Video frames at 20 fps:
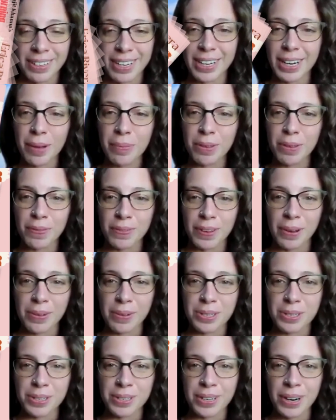and I'm the
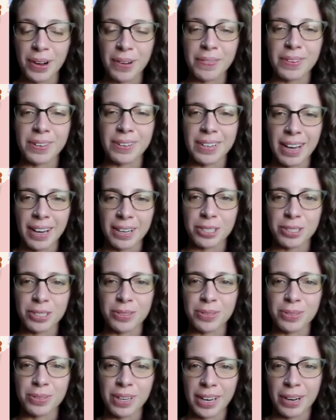founder of the
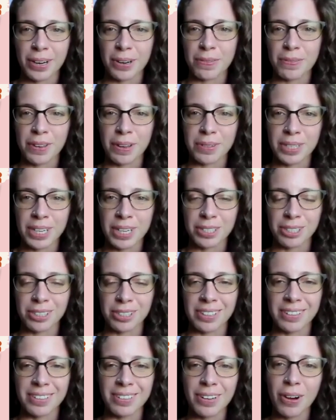National Care
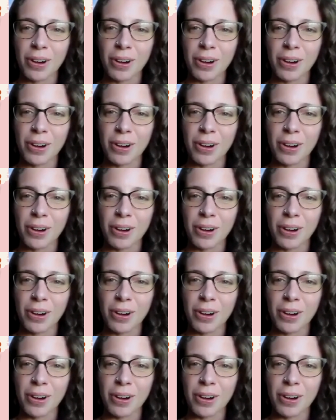Foundation,